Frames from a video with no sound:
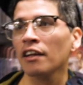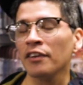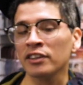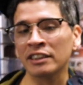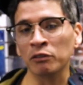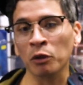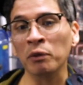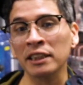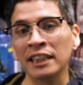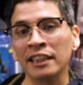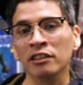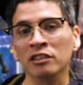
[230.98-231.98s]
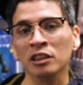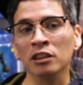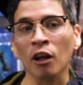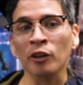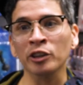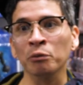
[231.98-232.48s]
the, the one in San Antonio is
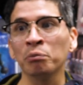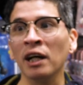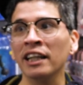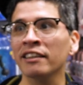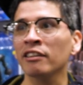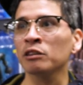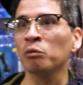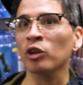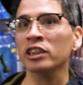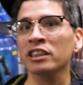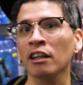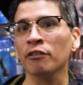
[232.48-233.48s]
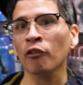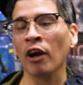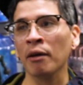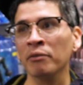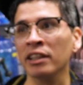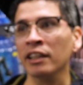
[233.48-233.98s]
larger, but there's more stuff
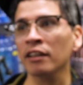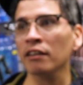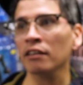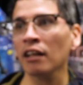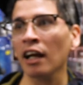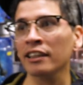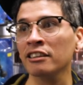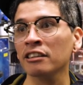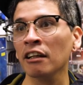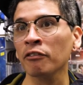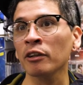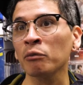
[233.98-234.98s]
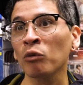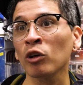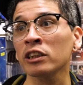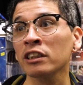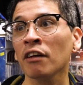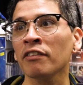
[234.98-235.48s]
crammed in here. There's definitely more
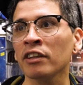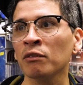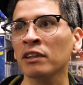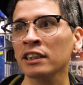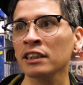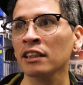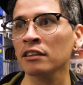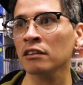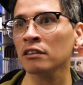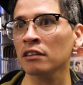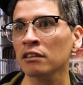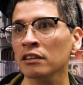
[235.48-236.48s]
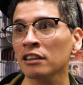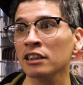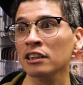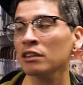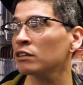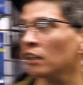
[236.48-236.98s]
stuff than the one in San Antonio. There's just.